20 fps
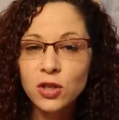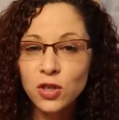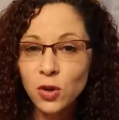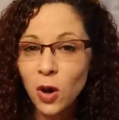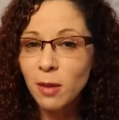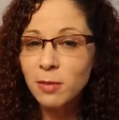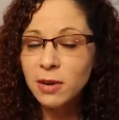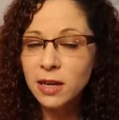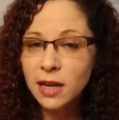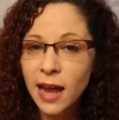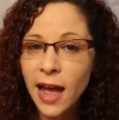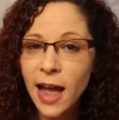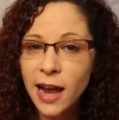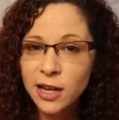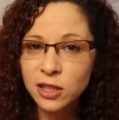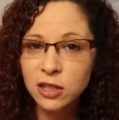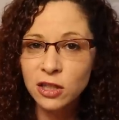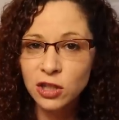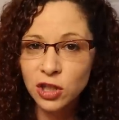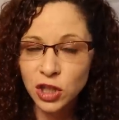So I'm going to
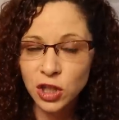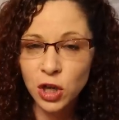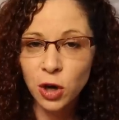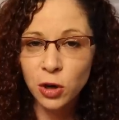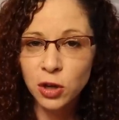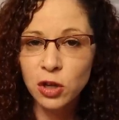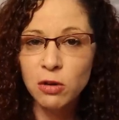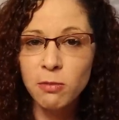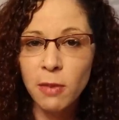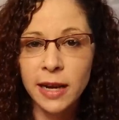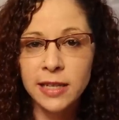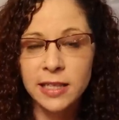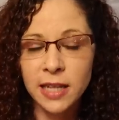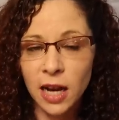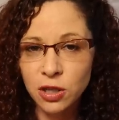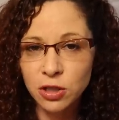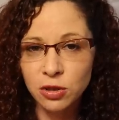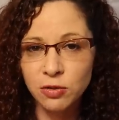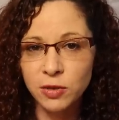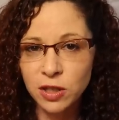actually show you my
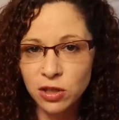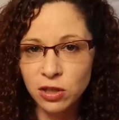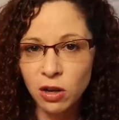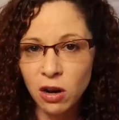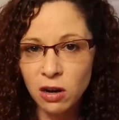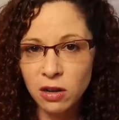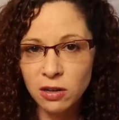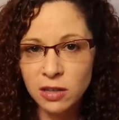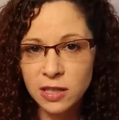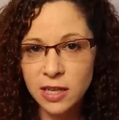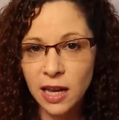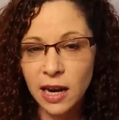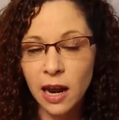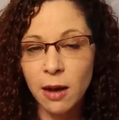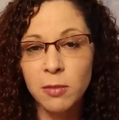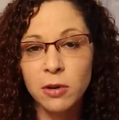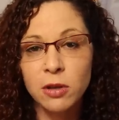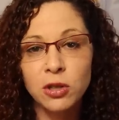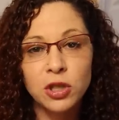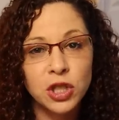test results, and
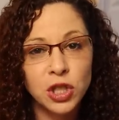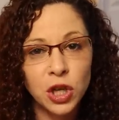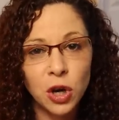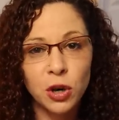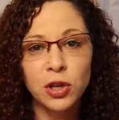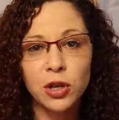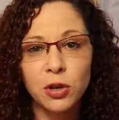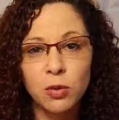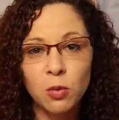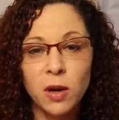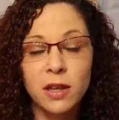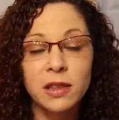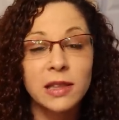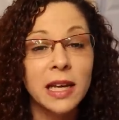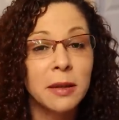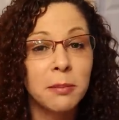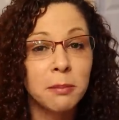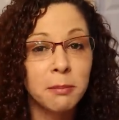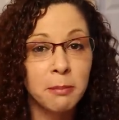I'm going to show you what they